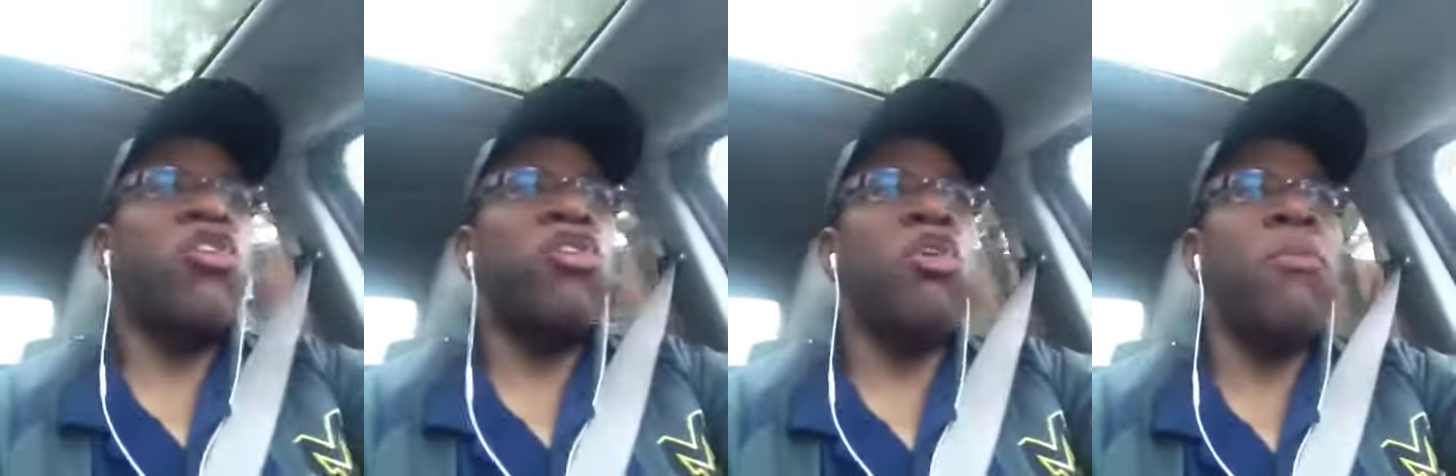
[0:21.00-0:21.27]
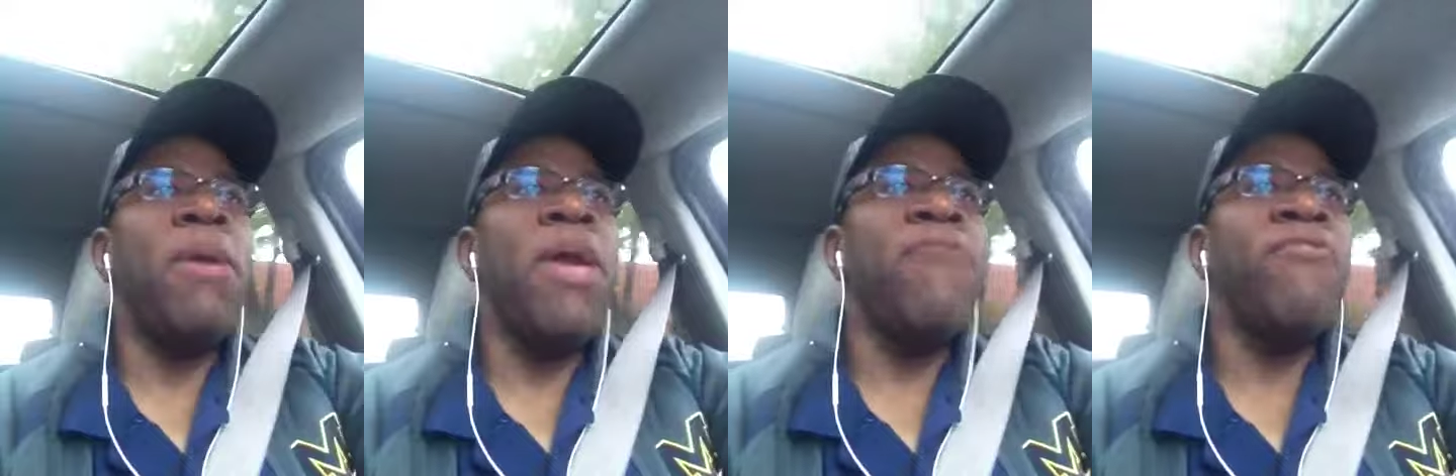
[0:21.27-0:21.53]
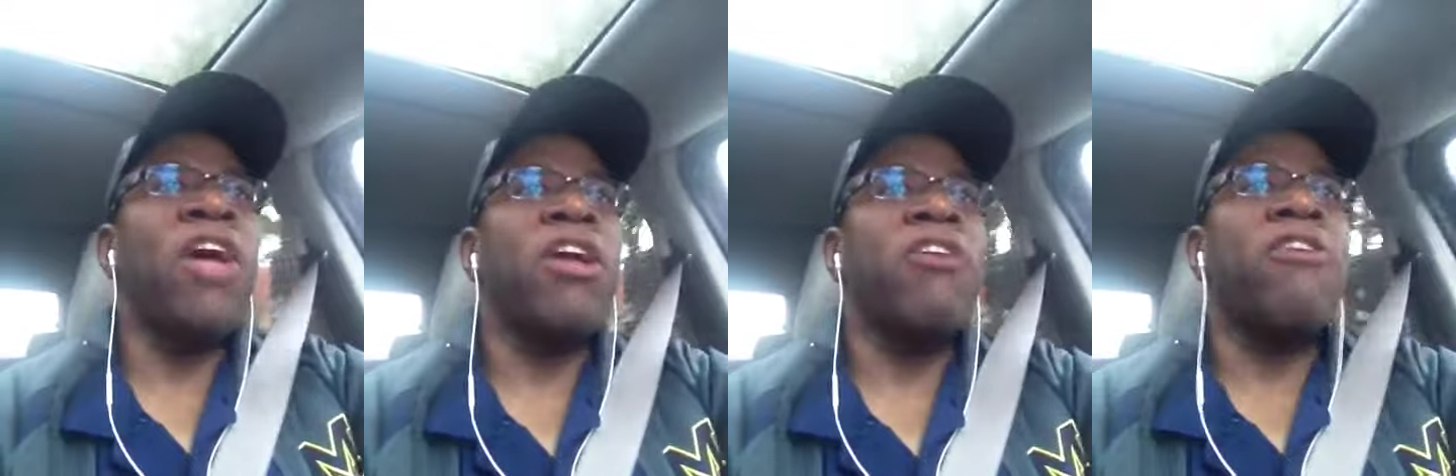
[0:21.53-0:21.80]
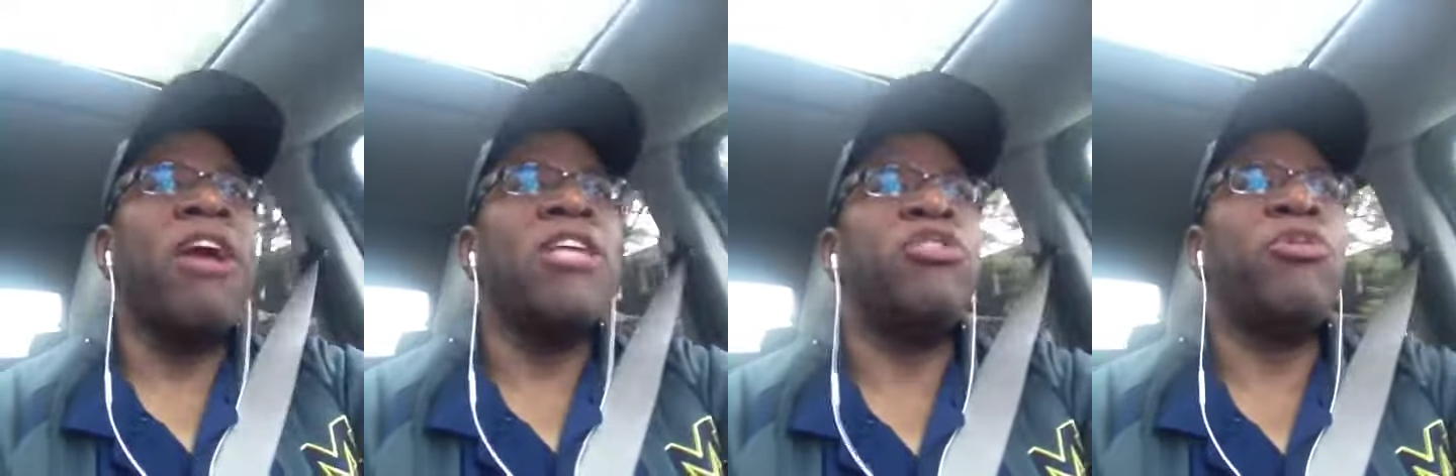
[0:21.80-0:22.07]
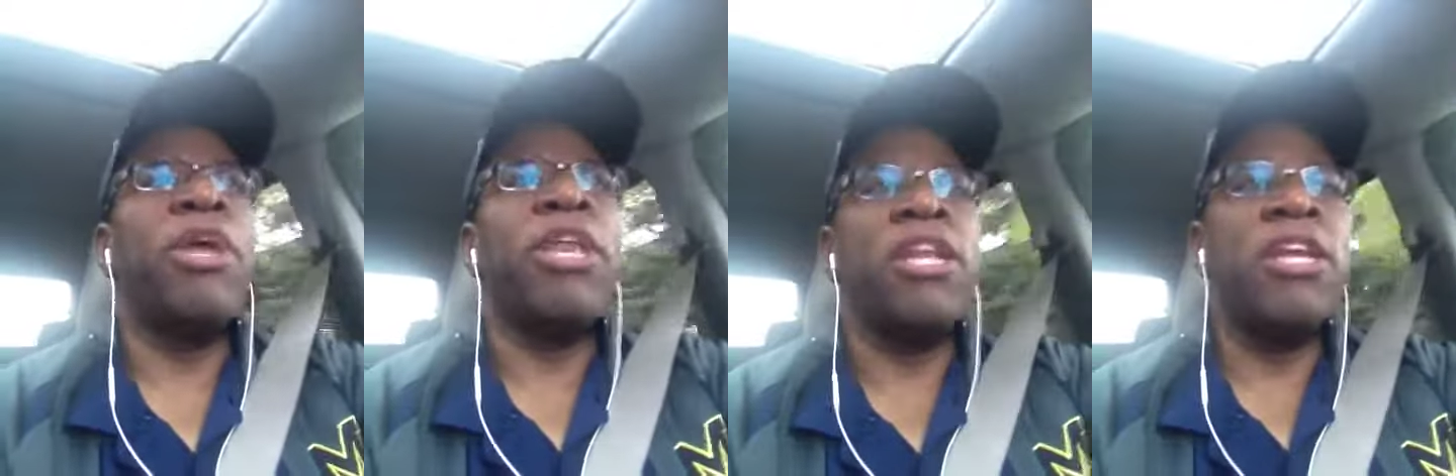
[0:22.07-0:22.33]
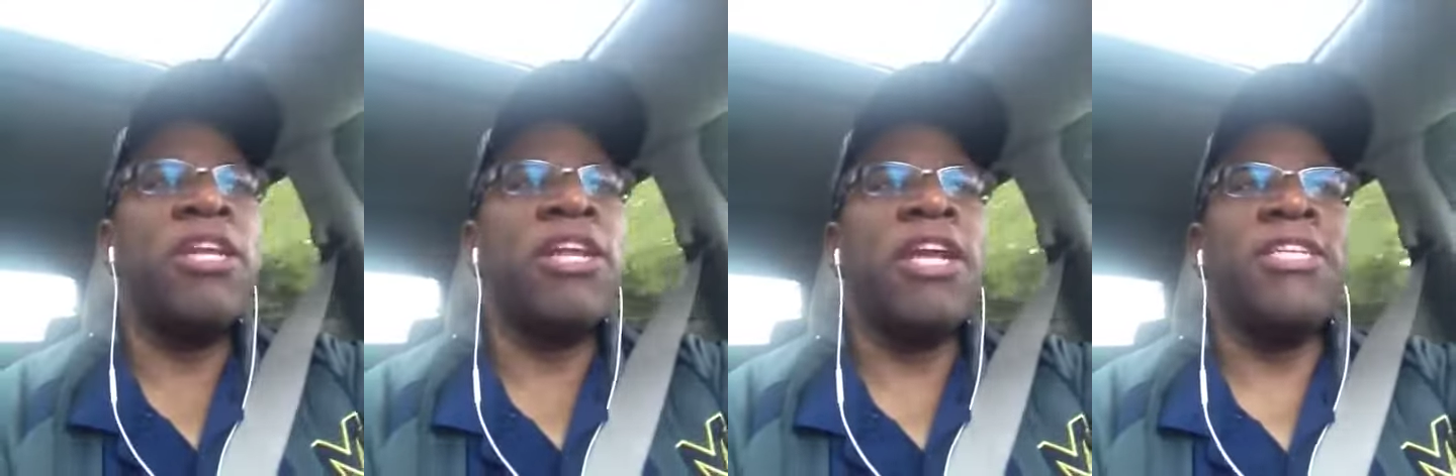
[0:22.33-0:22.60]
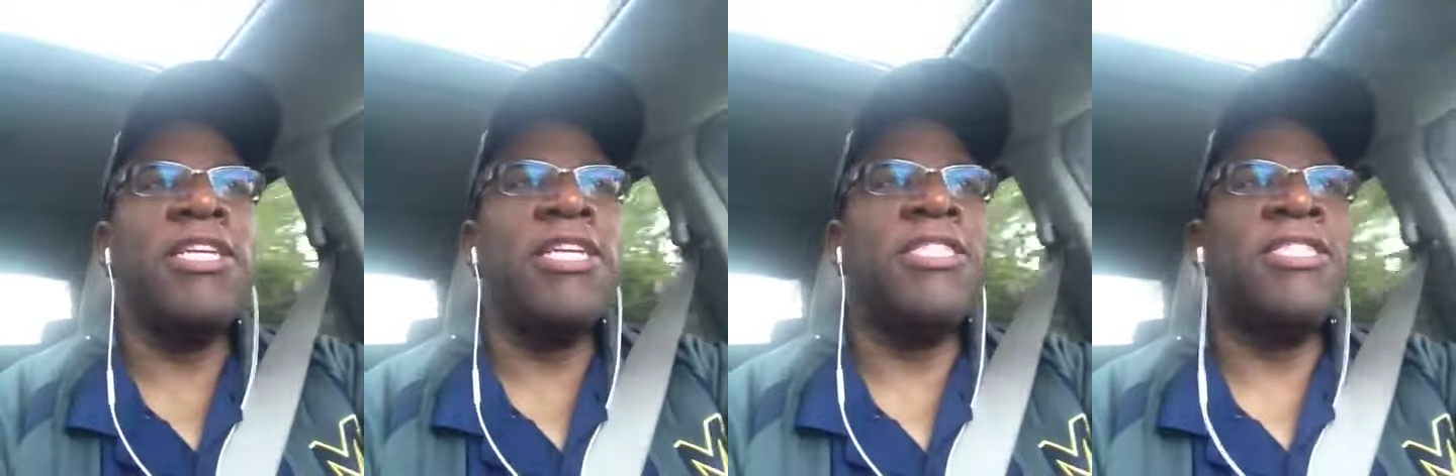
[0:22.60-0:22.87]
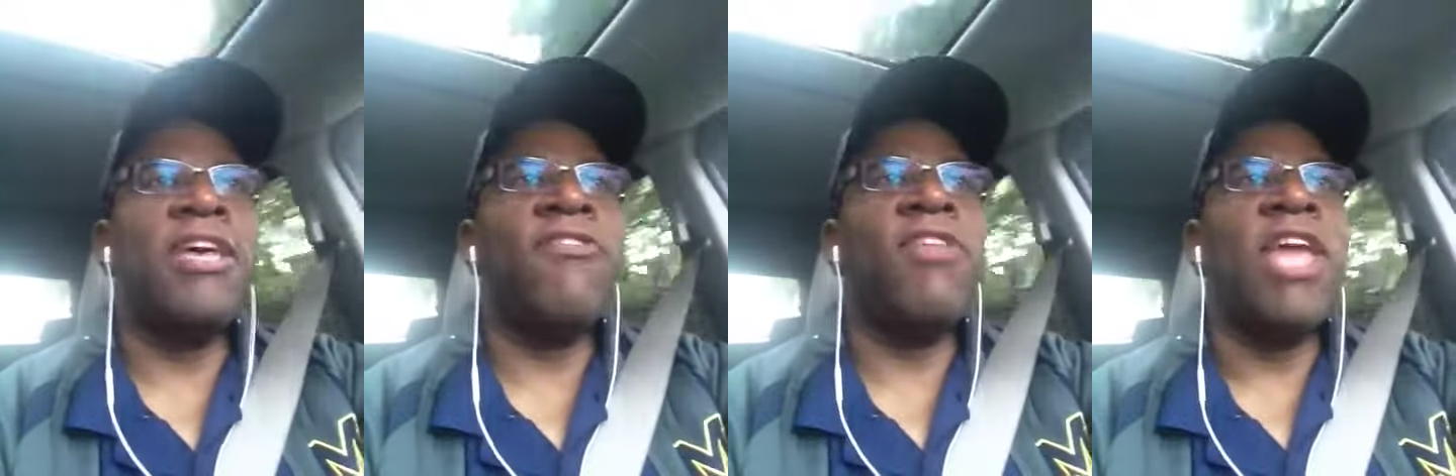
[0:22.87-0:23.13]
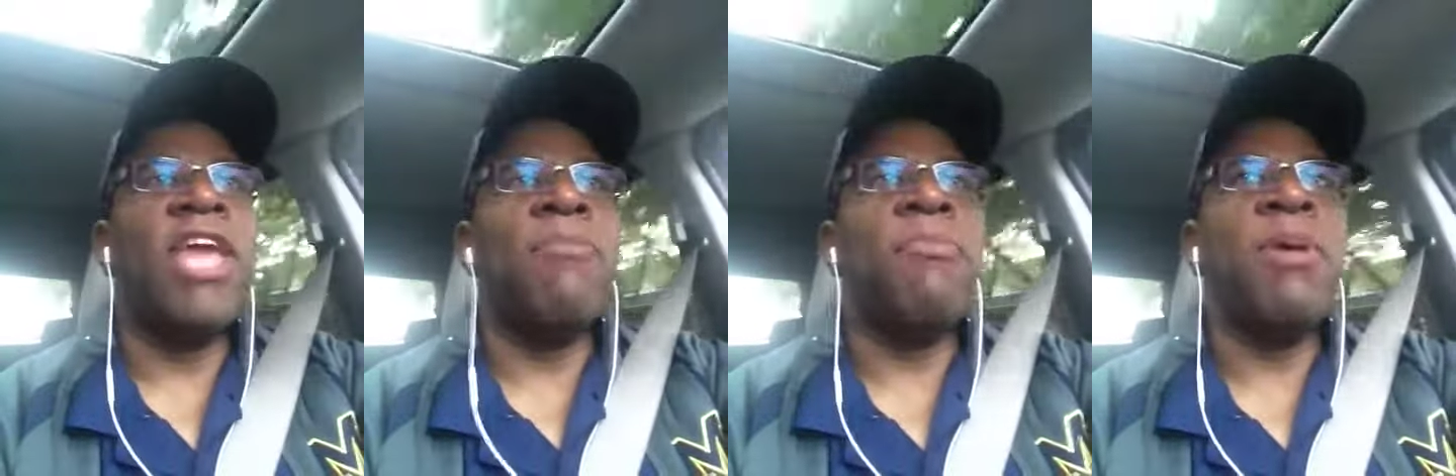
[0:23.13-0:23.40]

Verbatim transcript: You may have not graduated in 1978,